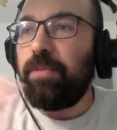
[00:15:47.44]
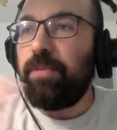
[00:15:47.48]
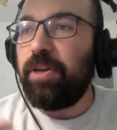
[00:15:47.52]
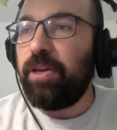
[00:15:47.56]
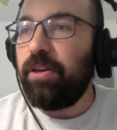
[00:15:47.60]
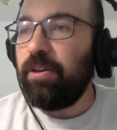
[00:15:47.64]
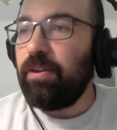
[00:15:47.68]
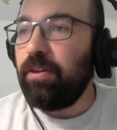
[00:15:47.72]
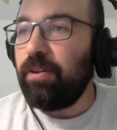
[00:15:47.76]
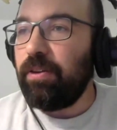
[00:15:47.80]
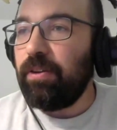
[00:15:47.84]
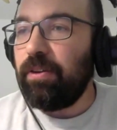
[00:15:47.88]

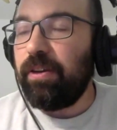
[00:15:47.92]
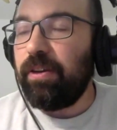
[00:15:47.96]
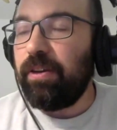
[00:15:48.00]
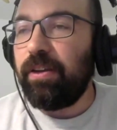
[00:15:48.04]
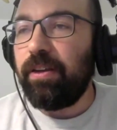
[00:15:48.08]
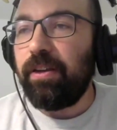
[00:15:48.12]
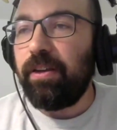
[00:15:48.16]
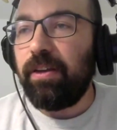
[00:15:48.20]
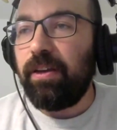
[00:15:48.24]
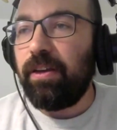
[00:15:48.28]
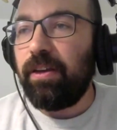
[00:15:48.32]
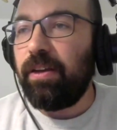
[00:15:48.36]

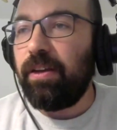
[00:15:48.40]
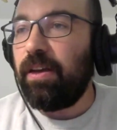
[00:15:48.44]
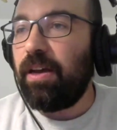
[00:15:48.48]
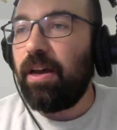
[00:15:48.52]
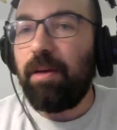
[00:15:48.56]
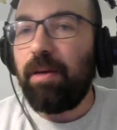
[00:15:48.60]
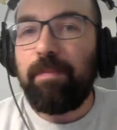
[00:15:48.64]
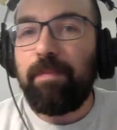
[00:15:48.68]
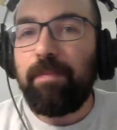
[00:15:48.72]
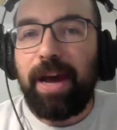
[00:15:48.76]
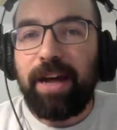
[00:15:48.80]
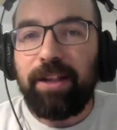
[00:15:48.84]
build
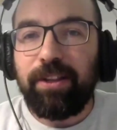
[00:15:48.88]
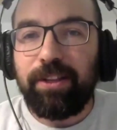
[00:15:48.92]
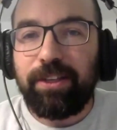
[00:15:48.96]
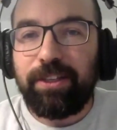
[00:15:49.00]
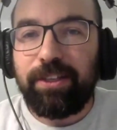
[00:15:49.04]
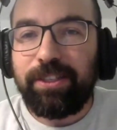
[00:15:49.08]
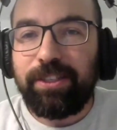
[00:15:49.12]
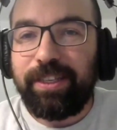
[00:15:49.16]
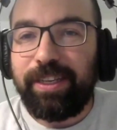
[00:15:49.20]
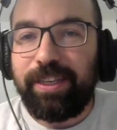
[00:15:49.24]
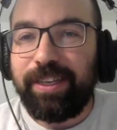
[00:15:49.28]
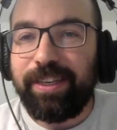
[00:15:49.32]
a
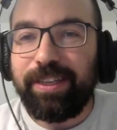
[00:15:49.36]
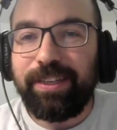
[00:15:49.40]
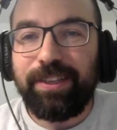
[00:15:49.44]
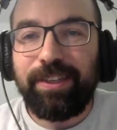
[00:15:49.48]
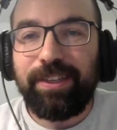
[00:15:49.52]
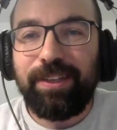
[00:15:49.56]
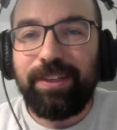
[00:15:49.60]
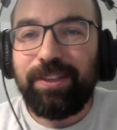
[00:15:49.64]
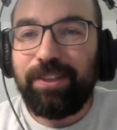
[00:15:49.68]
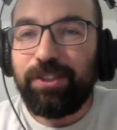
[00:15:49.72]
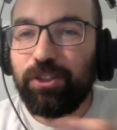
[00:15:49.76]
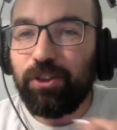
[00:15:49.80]

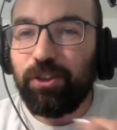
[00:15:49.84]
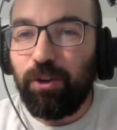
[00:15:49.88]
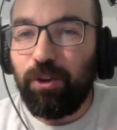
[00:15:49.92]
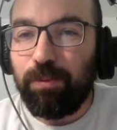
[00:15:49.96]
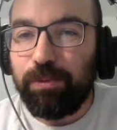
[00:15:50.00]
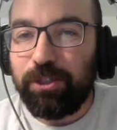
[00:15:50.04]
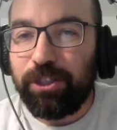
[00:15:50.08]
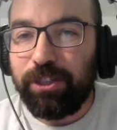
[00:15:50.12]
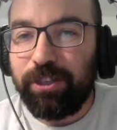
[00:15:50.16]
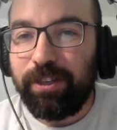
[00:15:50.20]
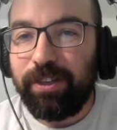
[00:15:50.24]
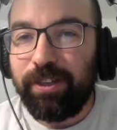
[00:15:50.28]
balancing
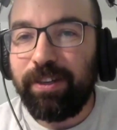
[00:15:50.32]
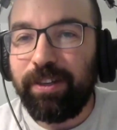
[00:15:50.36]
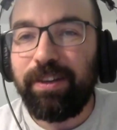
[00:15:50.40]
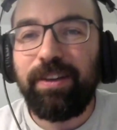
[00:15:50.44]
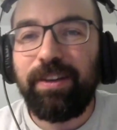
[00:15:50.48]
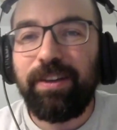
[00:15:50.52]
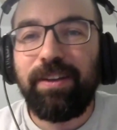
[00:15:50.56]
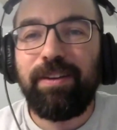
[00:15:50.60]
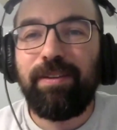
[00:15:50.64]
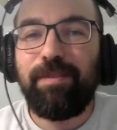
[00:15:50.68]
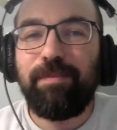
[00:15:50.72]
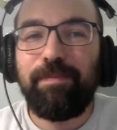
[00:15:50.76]

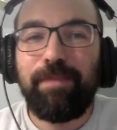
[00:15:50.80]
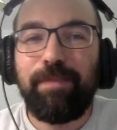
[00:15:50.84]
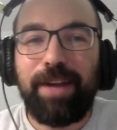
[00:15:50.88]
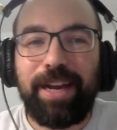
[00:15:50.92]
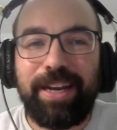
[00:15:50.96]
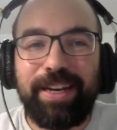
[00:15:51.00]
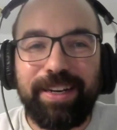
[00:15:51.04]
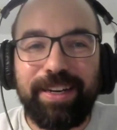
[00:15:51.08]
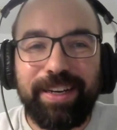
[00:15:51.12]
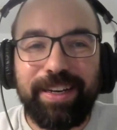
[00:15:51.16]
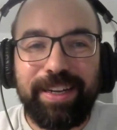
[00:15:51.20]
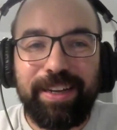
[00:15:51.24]
sculpture
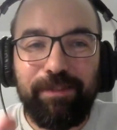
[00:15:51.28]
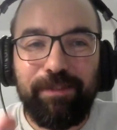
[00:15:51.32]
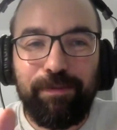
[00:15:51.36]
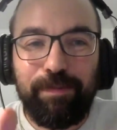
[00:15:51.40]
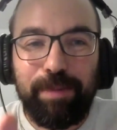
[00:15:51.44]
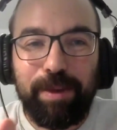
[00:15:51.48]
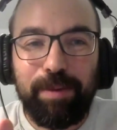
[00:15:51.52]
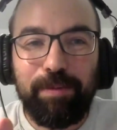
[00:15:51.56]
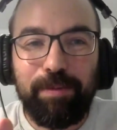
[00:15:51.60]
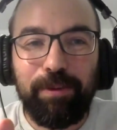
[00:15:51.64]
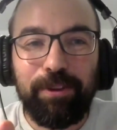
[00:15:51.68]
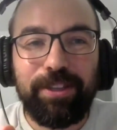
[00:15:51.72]
might
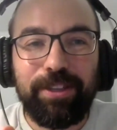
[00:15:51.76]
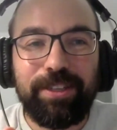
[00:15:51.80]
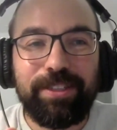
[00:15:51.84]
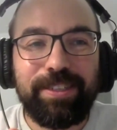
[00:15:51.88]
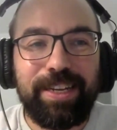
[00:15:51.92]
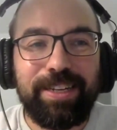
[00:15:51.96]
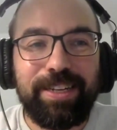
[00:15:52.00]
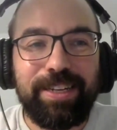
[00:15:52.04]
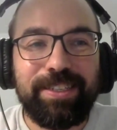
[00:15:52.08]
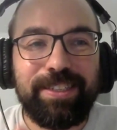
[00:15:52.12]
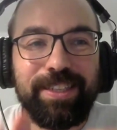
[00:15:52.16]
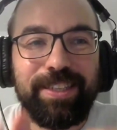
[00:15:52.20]
give people the
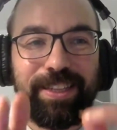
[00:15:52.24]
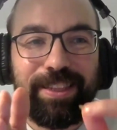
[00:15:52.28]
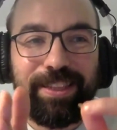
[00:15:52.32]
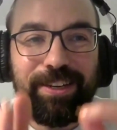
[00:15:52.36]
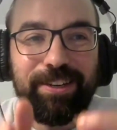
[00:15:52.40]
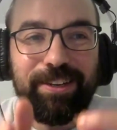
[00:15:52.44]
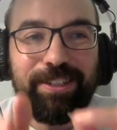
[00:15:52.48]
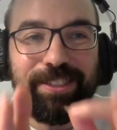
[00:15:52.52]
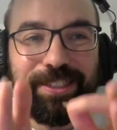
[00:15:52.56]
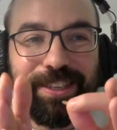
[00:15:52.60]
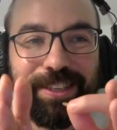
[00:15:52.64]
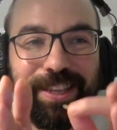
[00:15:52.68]
sense that
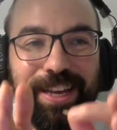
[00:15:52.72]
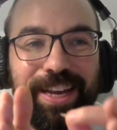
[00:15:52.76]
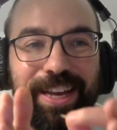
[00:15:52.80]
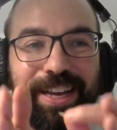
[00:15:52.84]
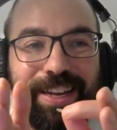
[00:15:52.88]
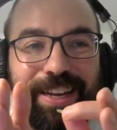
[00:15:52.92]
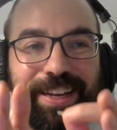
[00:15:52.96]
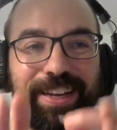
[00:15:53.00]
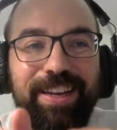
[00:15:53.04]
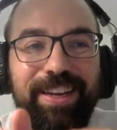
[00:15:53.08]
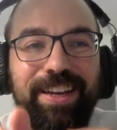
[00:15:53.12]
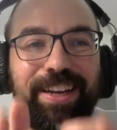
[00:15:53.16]
there's
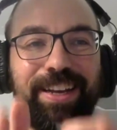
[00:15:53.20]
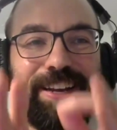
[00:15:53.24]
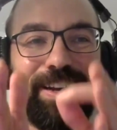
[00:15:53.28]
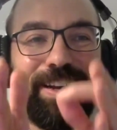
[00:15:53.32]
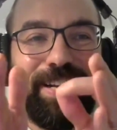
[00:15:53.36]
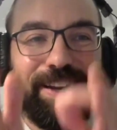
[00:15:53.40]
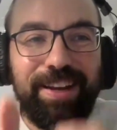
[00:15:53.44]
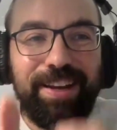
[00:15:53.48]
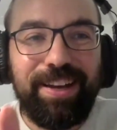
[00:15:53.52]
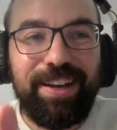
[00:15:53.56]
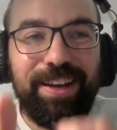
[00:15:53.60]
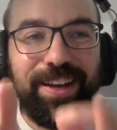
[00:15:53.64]
like
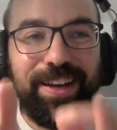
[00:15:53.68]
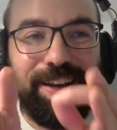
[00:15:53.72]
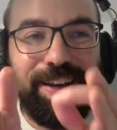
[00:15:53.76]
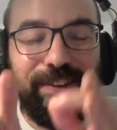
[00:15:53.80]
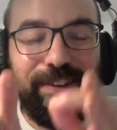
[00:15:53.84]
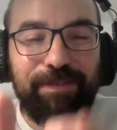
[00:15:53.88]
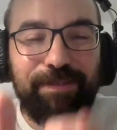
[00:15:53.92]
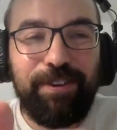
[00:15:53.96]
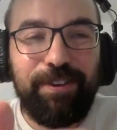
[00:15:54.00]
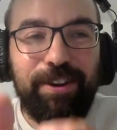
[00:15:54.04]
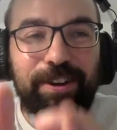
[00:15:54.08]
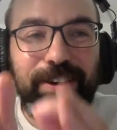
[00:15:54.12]

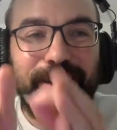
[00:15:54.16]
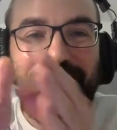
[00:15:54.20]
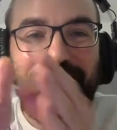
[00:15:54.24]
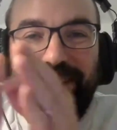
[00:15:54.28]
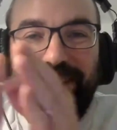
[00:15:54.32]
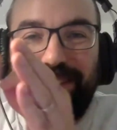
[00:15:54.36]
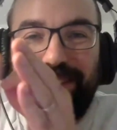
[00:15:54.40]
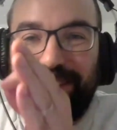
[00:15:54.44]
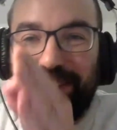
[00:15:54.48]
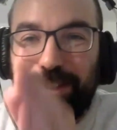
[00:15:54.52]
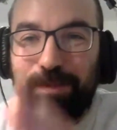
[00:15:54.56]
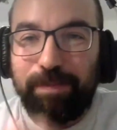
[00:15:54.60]
a
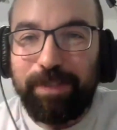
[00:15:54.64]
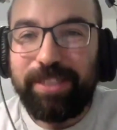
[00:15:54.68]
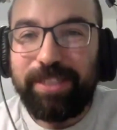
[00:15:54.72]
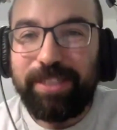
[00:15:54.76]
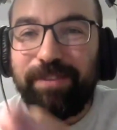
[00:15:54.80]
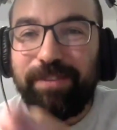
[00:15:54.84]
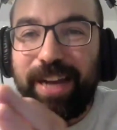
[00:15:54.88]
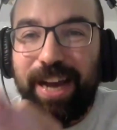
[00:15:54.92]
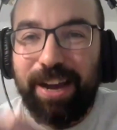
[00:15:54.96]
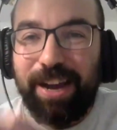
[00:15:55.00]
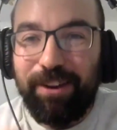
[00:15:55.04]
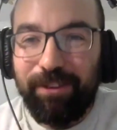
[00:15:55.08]
very
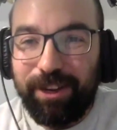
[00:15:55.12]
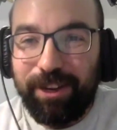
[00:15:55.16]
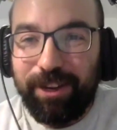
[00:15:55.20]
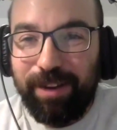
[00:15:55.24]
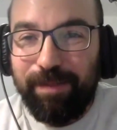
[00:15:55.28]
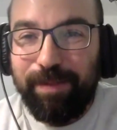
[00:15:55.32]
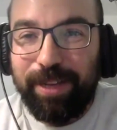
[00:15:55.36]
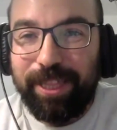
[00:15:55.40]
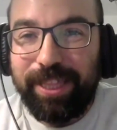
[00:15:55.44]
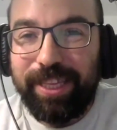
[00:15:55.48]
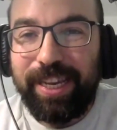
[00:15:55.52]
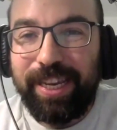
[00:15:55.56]
specific
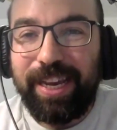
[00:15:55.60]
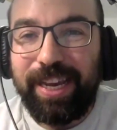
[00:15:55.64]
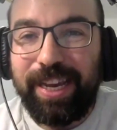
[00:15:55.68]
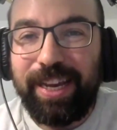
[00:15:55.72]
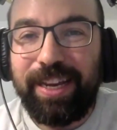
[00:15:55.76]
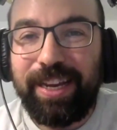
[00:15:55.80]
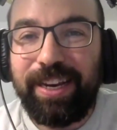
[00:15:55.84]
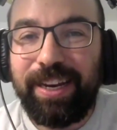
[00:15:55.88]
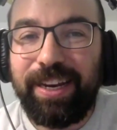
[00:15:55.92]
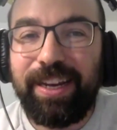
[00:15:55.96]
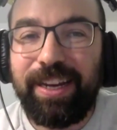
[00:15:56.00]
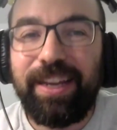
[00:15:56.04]
outcome at the
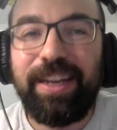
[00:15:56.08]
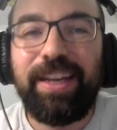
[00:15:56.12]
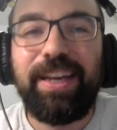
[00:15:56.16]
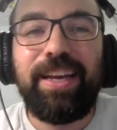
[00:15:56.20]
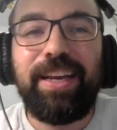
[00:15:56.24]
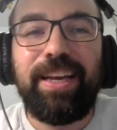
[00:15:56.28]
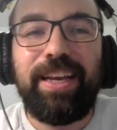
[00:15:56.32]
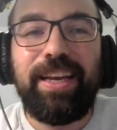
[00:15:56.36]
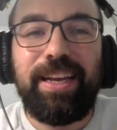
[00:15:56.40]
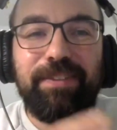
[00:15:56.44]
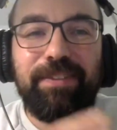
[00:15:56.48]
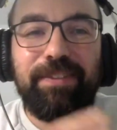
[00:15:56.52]
end.
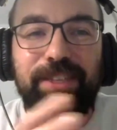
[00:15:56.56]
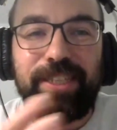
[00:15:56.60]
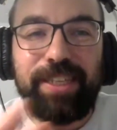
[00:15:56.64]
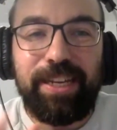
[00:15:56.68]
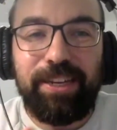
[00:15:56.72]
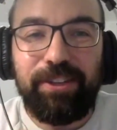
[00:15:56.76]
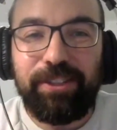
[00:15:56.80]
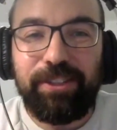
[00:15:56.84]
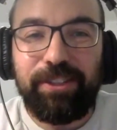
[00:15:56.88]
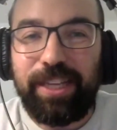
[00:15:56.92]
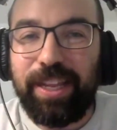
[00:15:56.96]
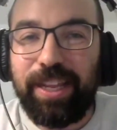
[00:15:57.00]
If
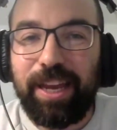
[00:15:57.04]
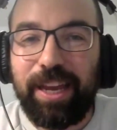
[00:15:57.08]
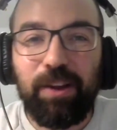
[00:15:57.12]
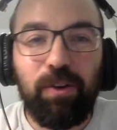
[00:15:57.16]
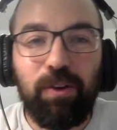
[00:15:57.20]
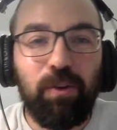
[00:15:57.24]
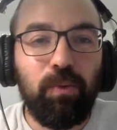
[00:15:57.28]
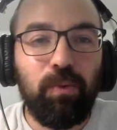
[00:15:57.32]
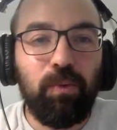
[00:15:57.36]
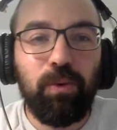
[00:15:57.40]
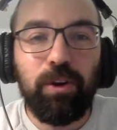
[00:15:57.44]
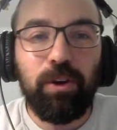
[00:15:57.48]
today you say like
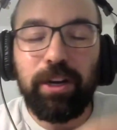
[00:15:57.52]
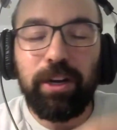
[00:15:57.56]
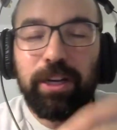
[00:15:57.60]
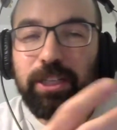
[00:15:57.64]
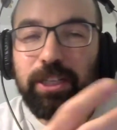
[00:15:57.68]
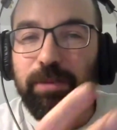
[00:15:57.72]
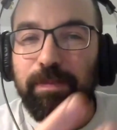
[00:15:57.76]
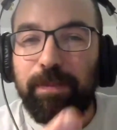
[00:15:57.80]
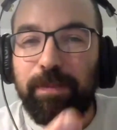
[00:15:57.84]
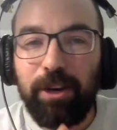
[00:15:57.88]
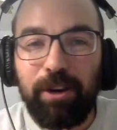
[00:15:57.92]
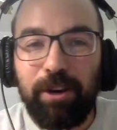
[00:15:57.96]
we're
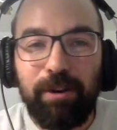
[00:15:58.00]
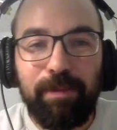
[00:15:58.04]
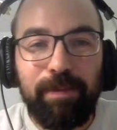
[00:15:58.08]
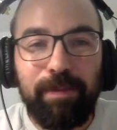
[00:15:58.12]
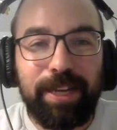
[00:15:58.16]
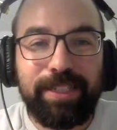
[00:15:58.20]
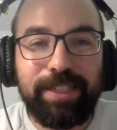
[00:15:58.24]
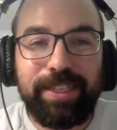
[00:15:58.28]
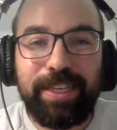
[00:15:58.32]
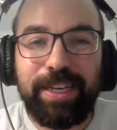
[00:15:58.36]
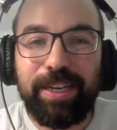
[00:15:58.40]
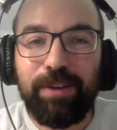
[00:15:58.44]

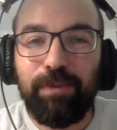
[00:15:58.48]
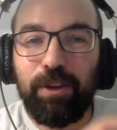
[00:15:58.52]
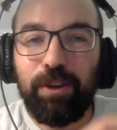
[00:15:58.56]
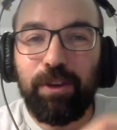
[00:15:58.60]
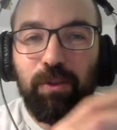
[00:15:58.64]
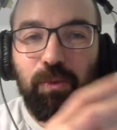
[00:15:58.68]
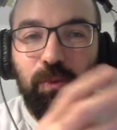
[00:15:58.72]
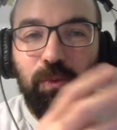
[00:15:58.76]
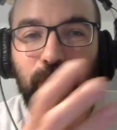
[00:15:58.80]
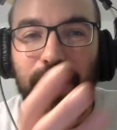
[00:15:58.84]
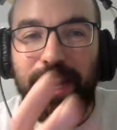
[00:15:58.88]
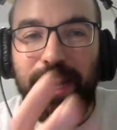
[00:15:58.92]
experimenting
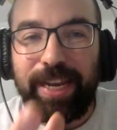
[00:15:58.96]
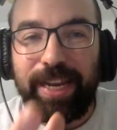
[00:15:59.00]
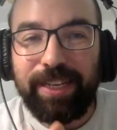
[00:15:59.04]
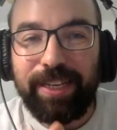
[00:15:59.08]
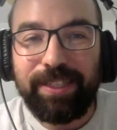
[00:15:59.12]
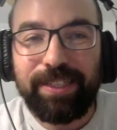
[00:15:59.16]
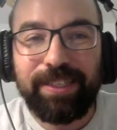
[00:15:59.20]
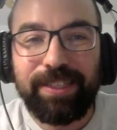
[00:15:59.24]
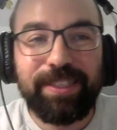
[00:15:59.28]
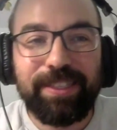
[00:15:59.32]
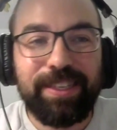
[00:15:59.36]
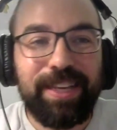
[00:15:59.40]
with
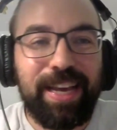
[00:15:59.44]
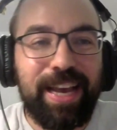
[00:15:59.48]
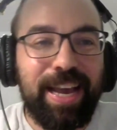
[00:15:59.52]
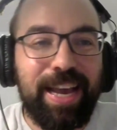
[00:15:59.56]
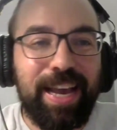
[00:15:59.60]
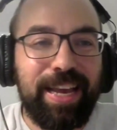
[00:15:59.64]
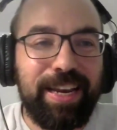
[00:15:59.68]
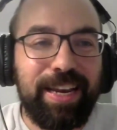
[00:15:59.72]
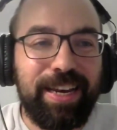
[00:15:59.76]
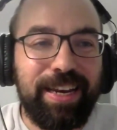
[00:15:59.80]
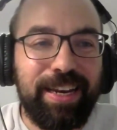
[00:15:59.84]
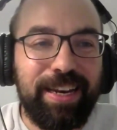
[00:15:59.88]
weights
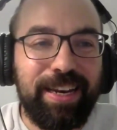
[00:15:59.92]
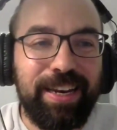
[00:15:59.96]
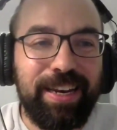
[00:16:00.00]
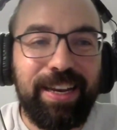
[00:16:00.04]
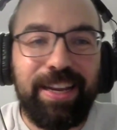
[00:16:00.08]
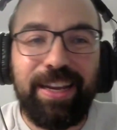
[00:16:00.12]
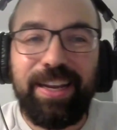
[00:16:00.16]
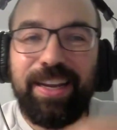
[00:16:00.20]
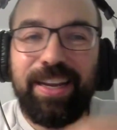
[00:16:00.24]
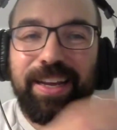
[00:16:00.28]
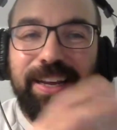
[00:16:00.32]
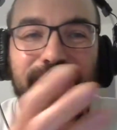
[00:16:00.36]
and
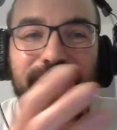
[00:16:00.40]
